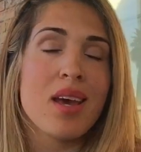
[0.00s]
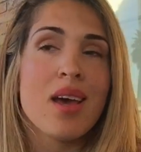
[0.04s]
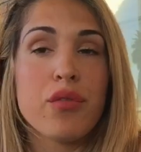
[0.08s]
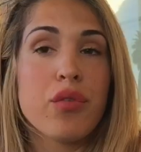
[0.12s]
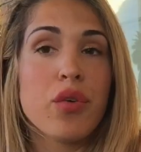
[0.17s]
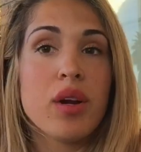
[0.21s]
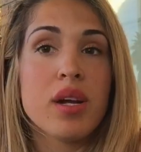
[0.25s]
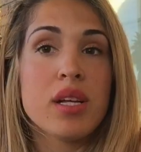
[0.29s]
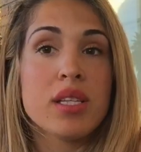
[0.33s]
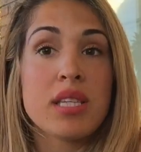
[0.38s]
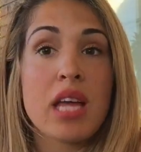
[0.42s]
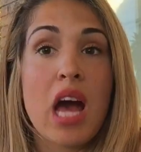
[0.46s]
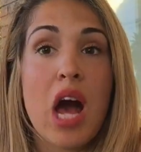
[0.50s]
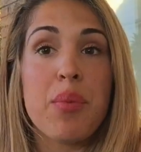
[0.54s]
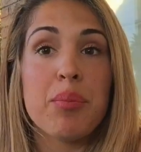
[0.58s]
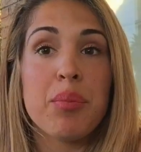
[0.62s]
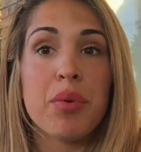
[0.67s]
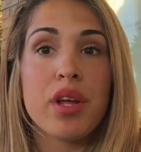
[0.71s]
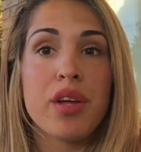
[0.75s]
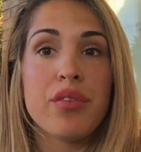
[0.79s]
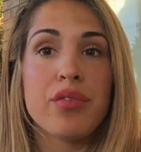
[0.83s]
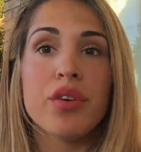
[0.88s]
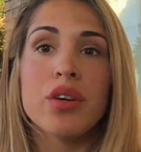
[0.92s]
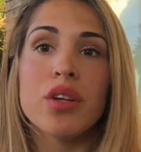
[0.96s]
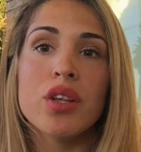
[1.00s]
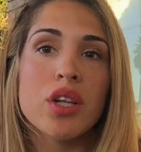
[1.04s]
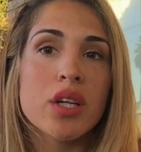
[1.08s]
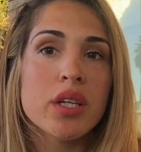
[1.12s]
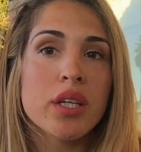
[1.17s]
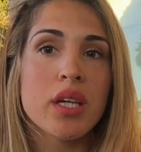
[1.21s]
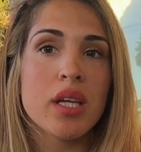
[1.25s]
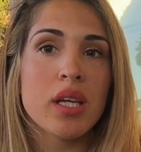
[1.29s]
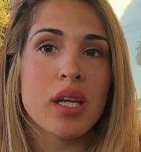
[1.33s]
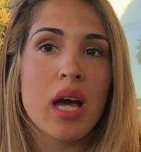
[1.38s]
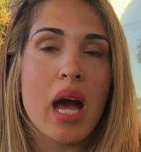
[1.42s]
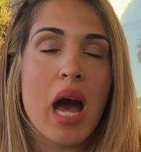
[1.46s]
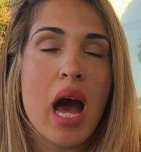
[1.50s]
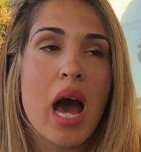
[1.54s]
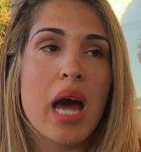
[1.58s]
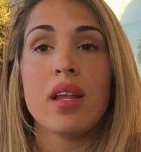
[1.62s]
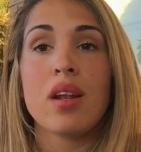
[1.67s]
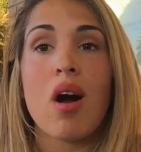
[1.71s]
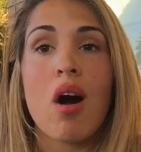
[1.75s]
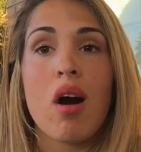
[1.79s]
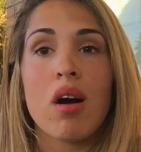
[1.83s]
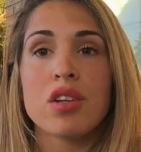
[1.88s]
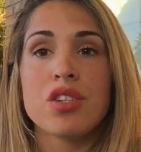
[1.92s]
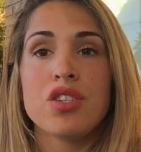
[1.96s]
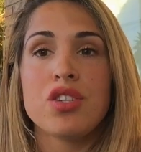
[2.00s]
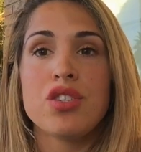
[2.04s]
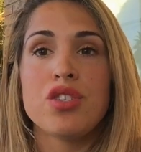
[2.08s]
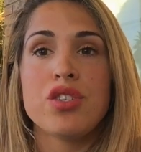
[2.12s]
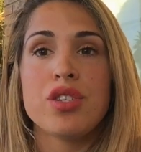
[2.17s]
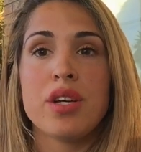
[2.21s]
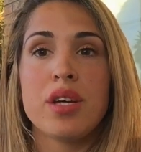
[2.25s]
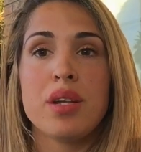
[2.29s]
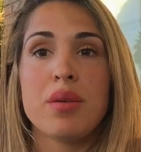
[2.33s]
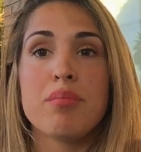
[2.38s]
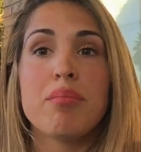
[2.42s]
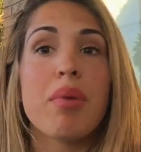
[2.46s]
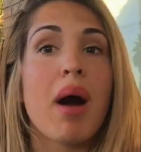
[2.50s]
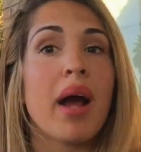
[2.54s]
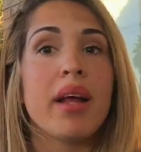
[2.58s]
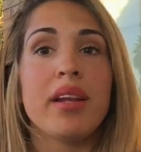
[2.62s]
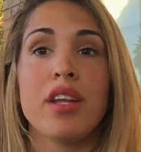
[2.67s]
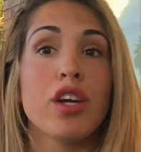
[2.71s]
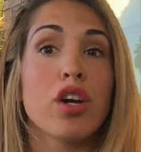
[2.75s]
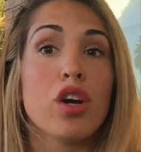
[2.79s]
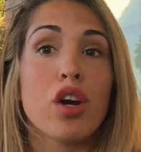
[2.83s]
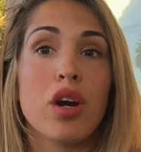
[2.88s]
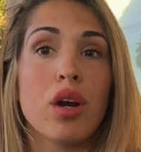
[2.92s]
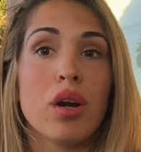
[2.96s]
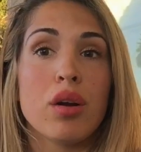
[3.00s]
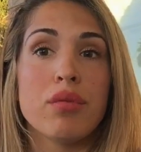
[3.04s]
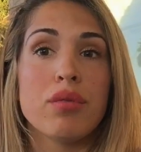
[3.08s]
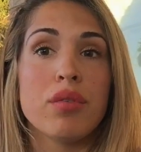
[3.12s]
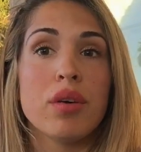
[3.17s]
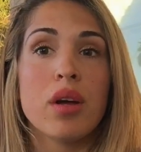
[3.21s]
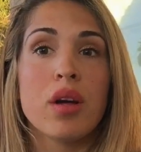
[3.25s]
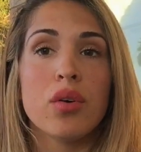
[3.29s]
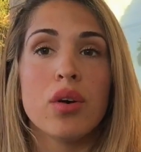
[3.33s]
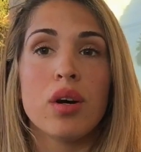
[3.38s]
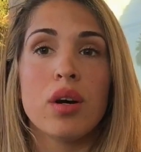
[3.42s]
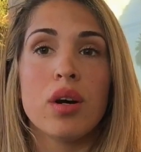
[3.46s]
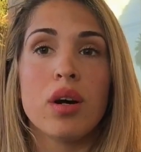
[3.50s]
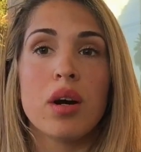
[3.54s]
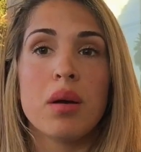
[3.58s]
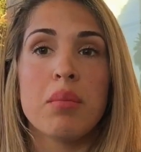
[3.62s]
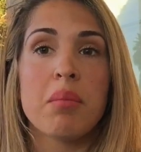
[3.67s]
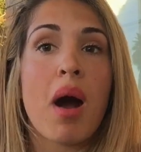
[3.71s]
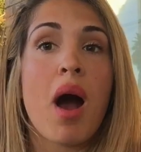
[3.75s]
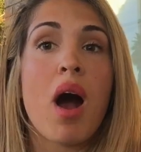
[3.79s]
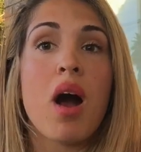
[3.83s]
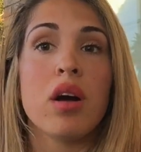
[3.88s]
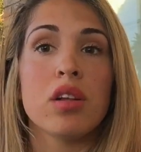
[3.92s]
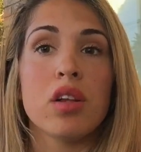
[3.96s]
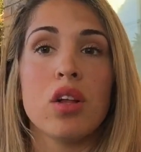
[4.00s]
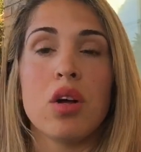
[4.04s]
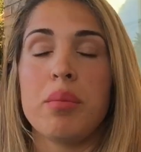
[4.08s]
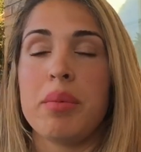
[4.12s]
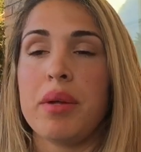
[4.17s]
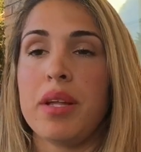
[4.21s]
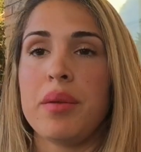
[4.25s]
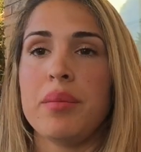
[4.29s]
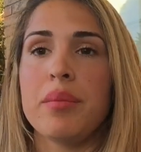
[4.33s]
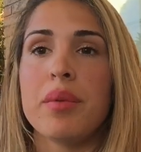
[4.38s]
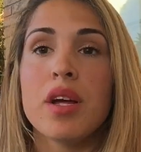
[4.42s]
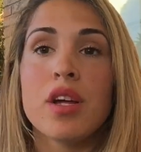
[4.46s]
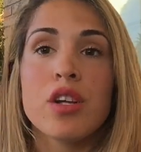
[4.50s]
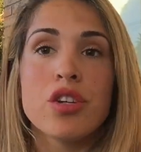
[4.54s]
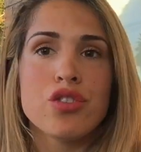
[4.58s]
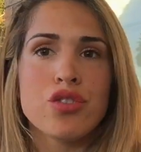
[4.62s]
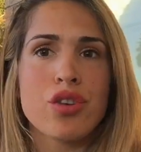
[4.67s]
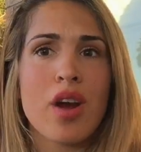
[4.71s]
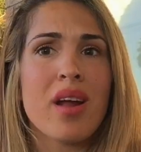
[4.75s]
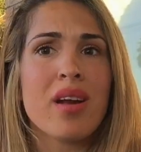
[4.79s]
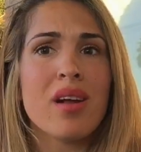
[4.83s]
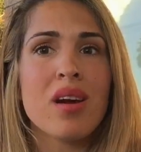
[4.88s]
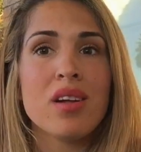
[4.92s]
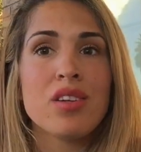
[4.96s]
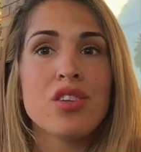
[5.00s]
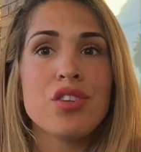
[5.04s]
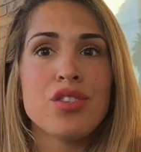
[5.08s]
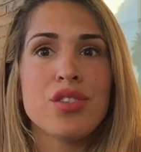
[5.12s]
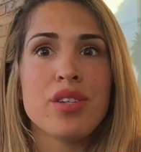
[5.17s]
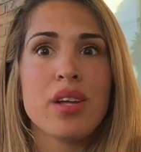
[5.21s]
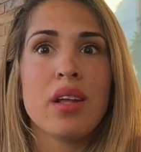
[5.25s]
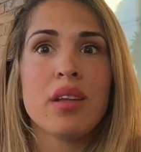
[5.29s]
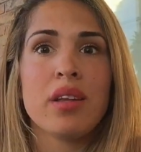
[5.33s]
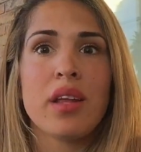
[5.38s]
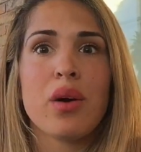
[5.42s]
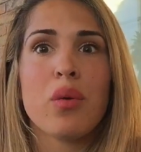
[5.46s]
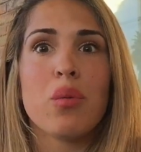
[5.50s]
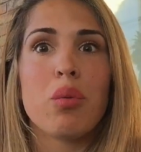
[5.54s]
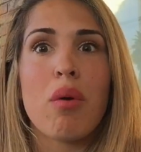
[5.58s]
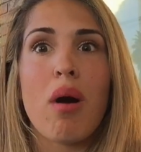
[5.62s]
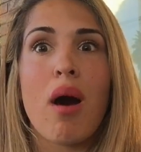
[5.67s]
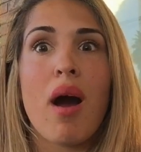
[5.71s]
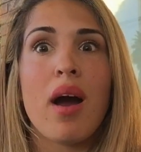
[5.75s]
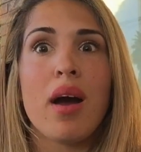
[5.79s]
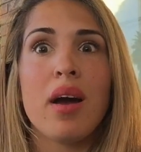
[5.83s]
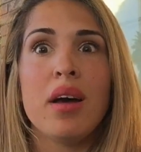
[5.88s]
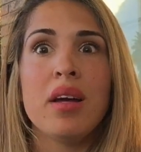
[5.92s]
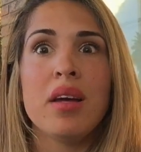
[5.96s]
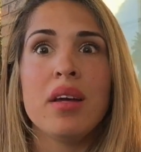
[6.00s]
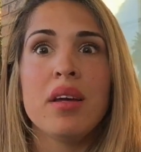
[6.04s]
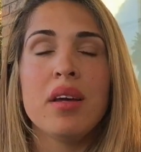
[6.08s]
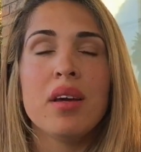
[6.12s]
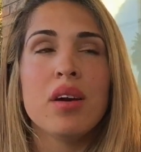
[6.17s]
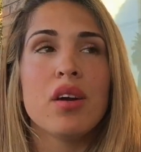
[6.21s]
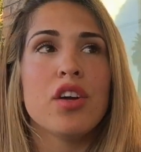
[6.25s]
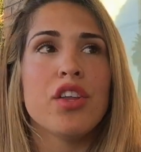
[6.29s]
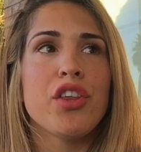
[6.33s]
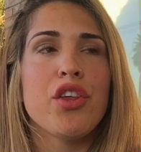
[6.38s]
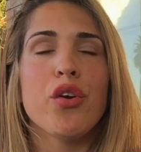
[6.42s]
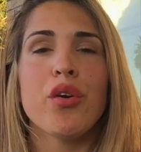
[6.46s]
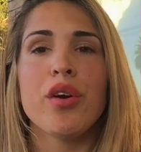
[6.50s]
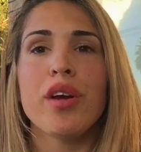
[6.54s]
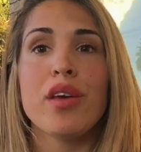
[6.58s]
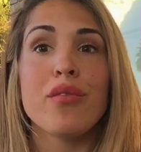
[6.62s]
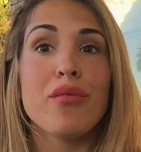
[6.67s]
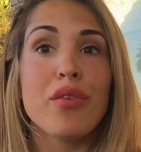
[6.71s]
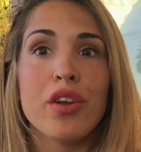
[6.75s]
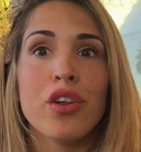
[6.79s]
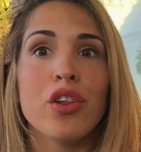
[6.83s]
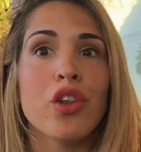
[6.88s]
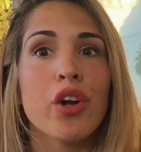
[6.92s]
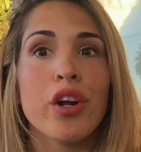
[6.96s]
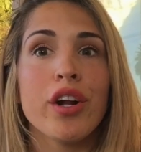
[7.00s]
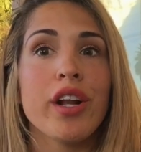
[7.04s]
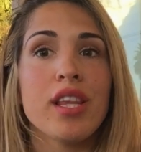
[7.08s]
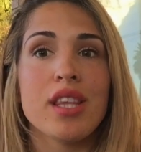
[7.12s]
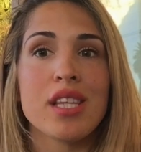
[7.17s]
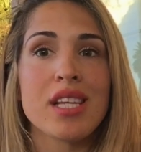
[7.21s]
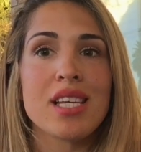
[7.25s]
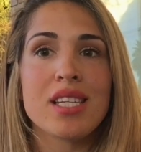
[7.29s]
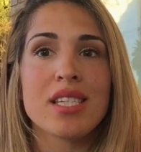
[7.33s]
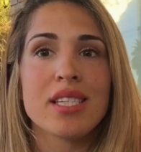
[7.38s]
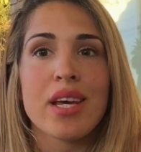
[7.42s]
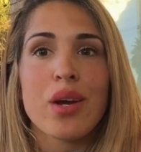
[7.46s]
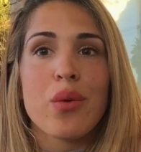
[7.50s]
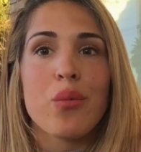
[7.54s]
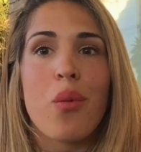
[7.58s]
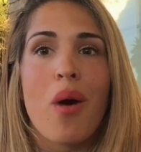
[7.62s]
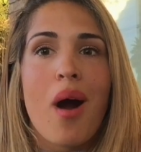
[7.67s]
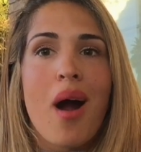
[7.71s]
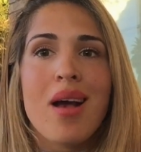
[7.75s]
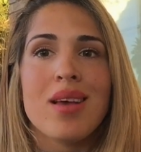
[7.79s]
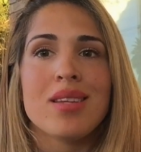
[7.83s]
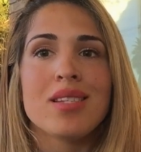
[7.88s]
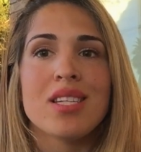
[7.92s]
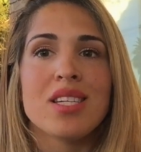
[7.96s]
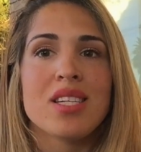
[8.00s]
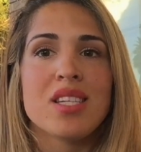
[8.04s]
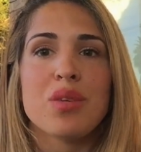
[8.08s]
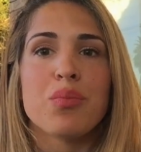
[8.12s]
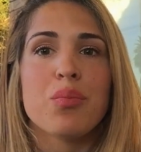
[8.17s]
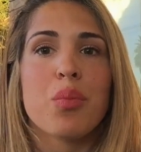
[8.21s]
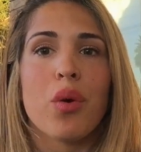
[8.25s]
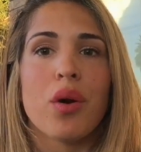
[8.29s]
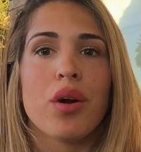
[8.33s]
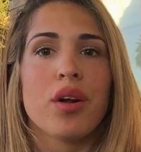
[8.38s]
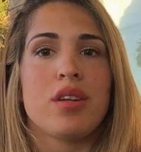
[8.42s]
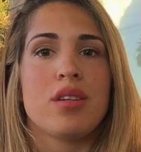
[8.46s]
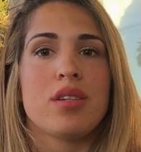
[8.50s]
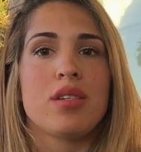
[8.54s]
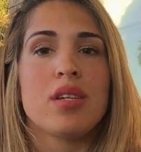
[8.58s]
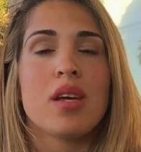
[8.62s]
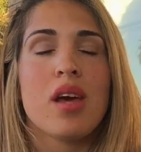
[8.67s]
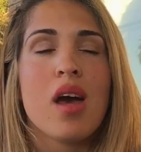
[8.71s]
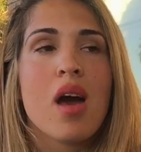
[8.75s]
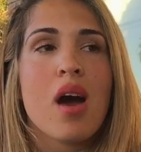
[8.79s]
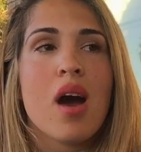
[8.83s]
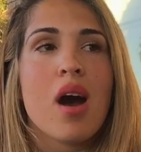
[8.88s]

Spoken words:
For example, if you're looking at an oxygen binding curve or myoglobin, try to understand like why you're even learning this, like why is this important?